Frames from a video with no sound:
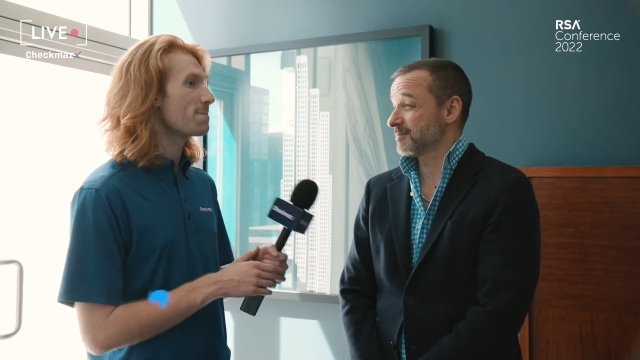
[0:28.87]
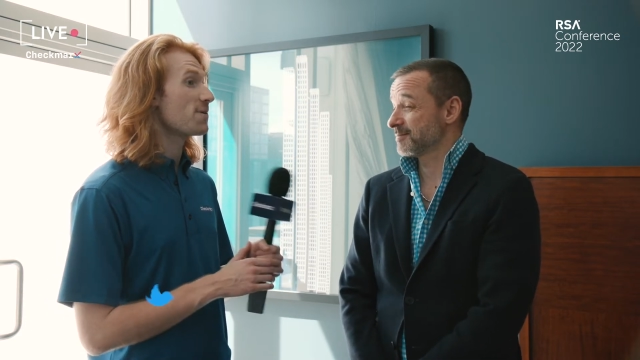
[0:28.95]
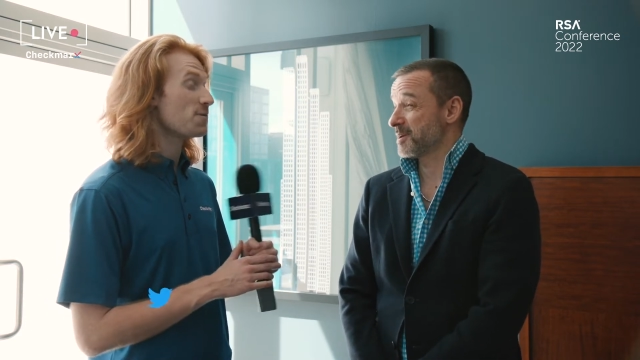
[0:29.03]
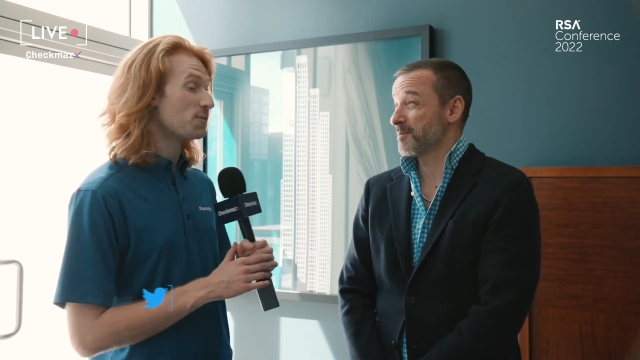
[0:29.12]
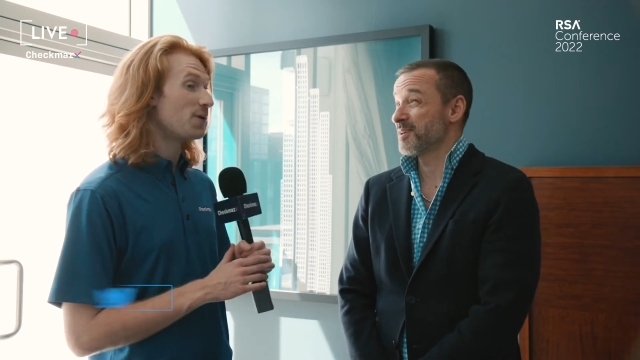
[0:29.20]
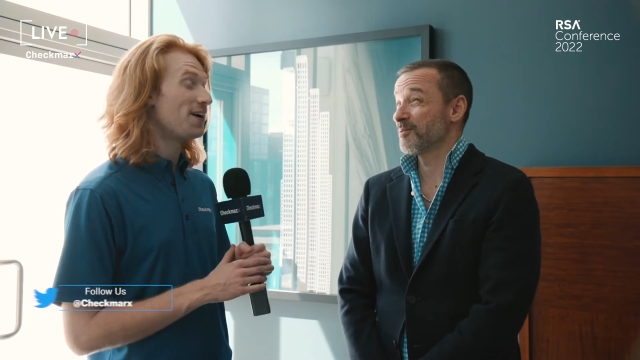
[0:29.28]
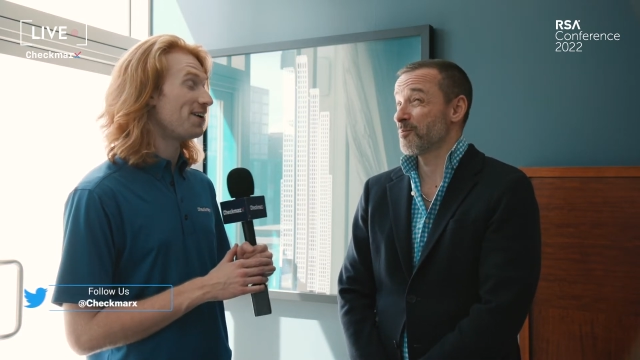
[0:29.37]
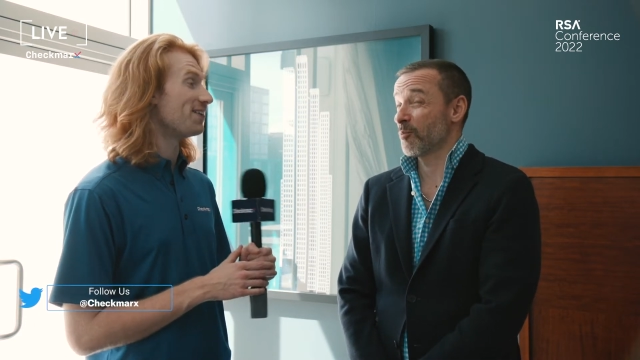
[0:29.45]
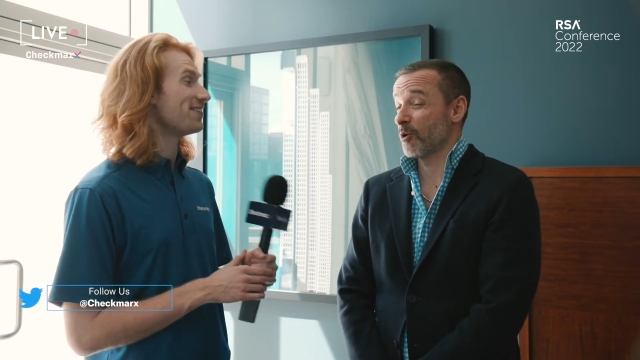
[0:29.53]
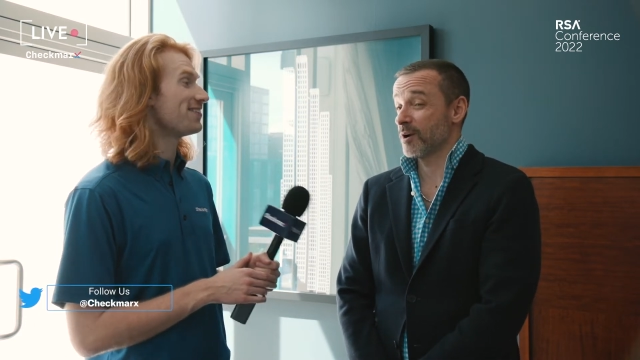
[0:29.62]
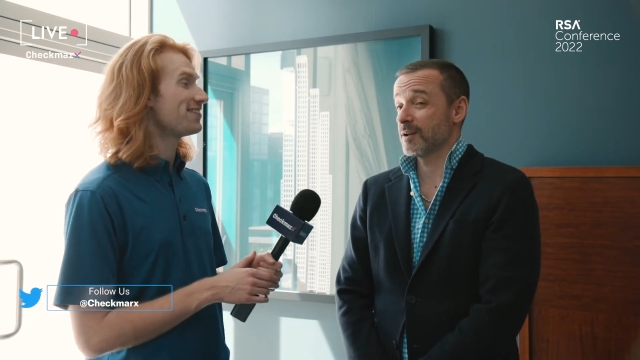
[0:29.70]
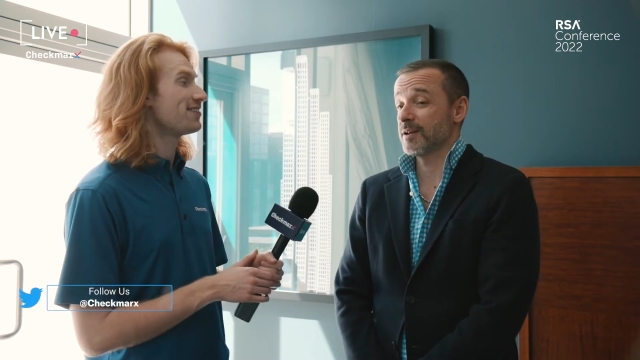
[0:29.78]
Speaker 1: Maybe wow.
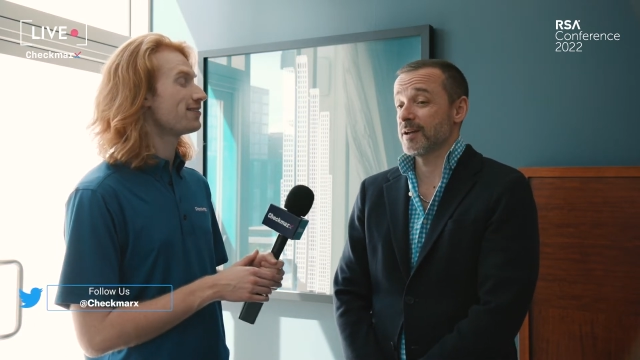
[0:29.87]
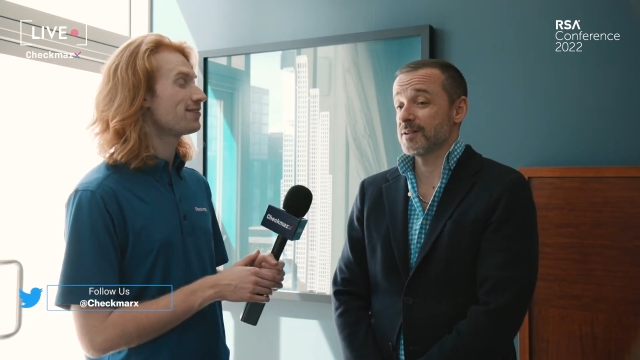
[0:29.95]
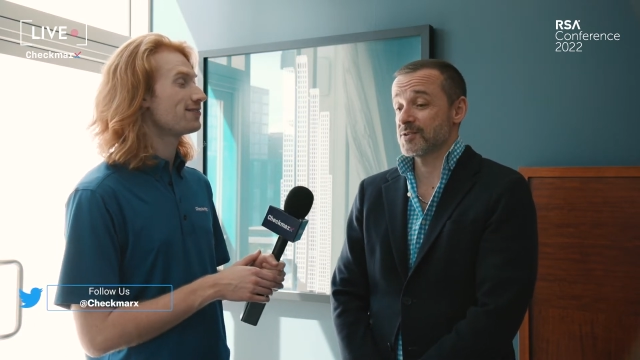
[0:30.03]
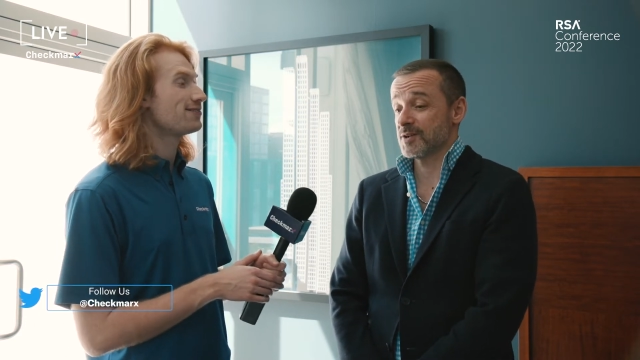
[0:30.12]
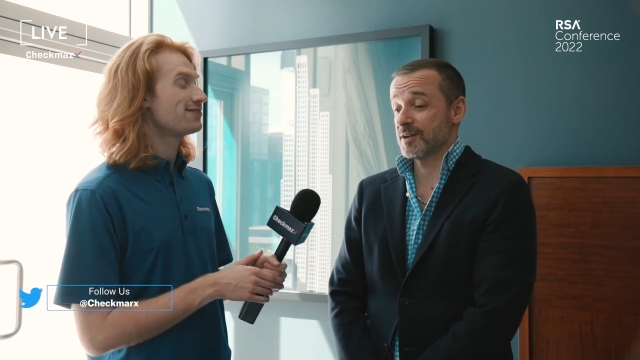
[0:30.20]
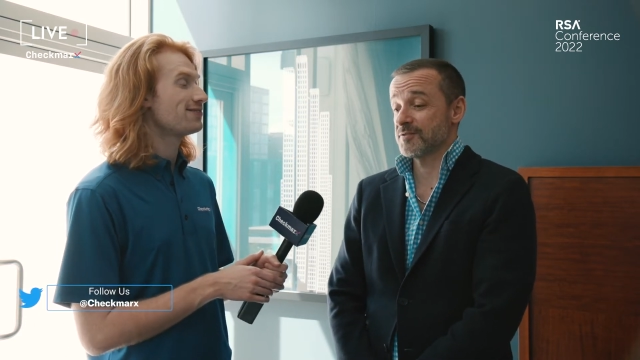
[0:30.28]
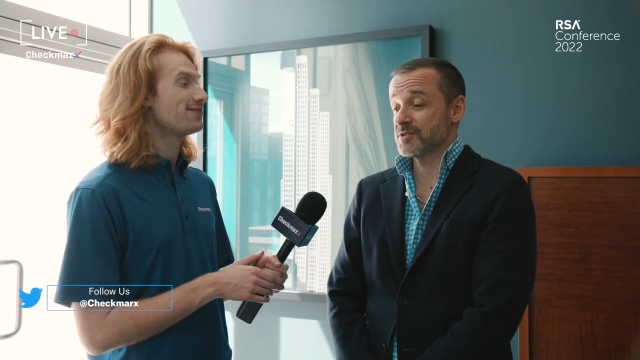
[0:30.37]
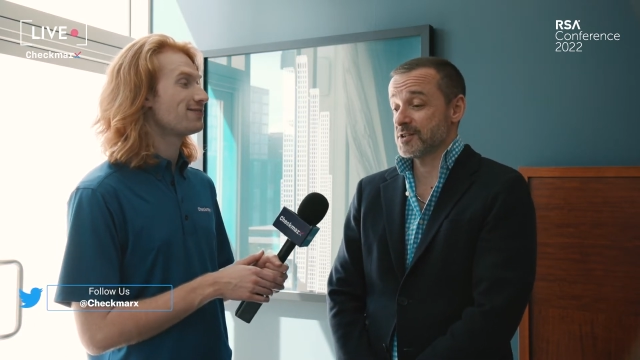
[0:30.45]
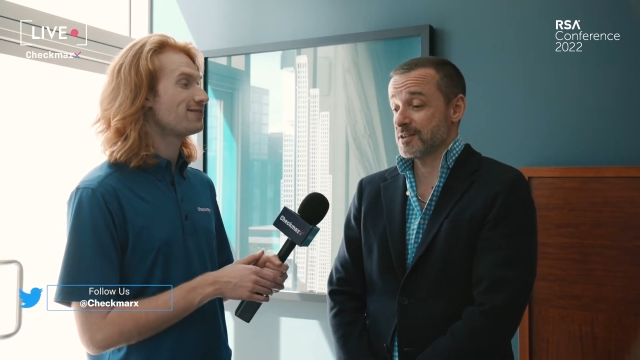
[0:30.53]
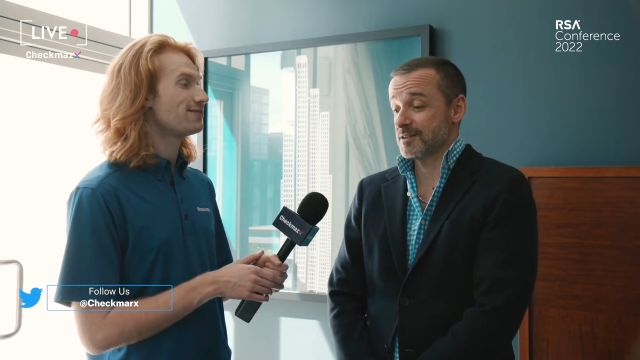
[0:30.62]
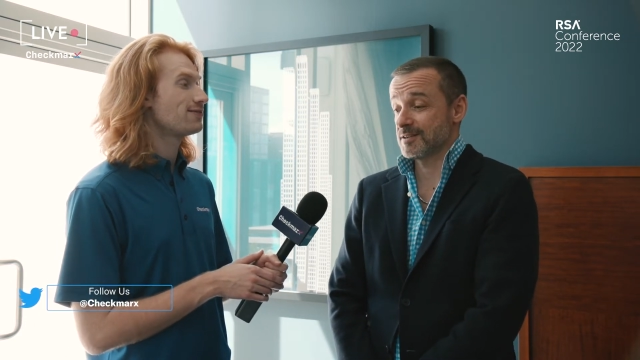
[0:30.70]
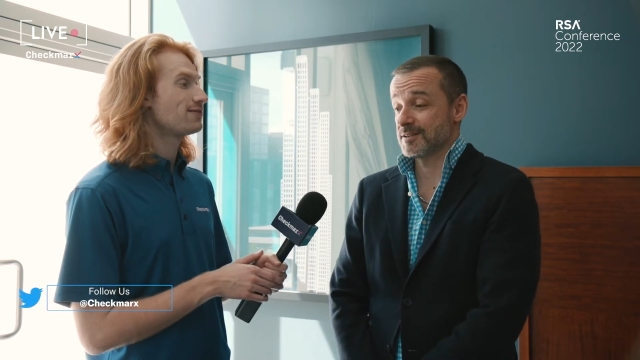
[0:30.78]
more than that. So I've
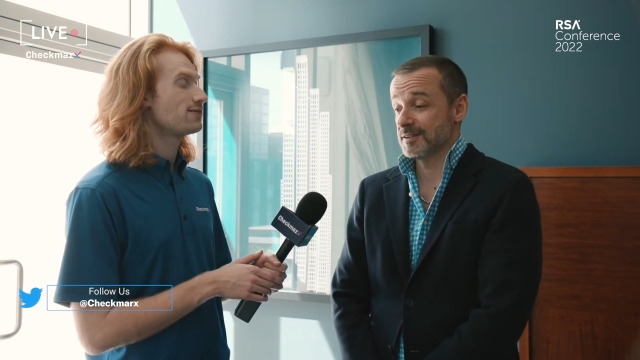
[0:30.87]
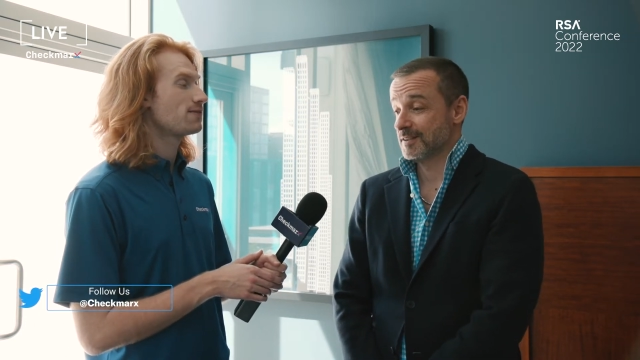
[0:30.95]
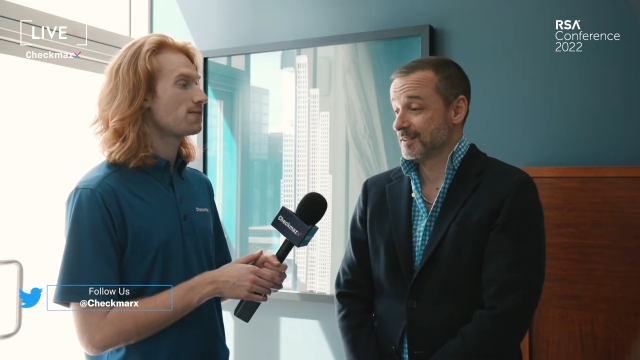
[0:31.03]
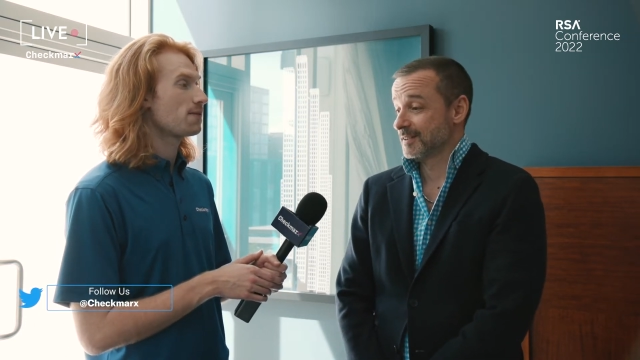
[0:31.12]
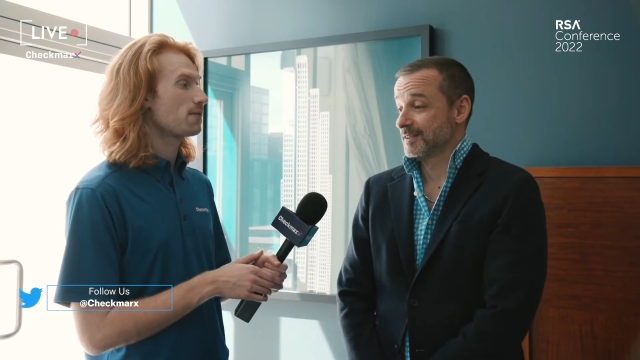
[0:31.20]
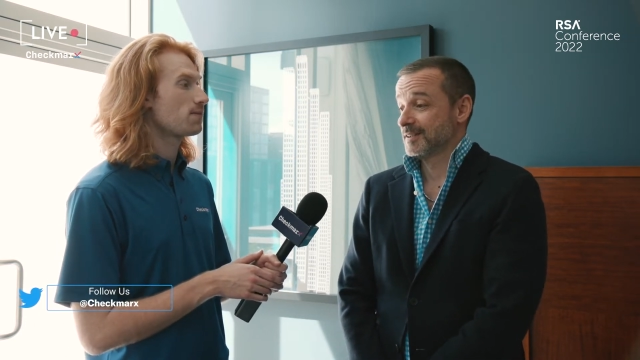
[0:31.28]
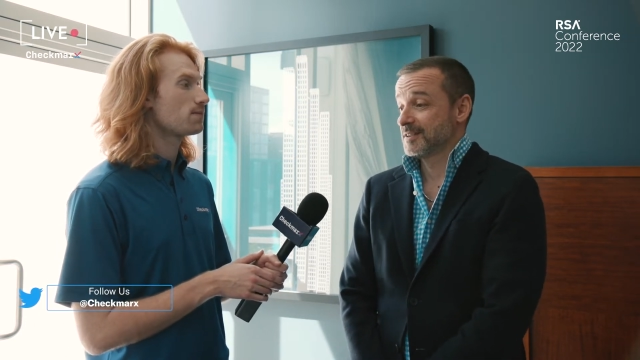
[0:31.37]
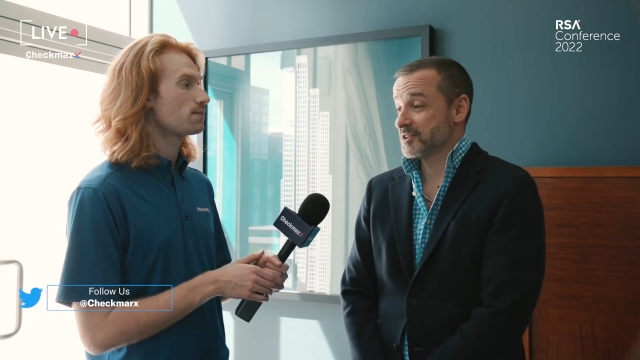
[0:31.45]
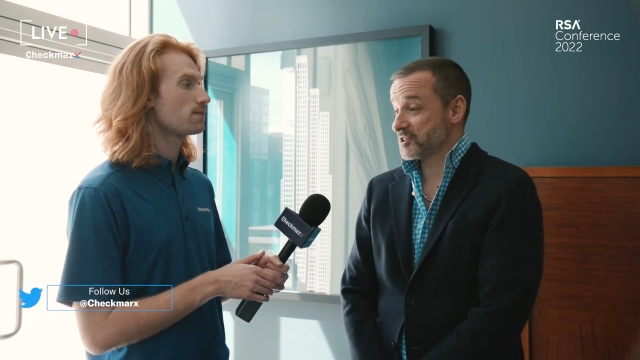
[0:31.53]
seen the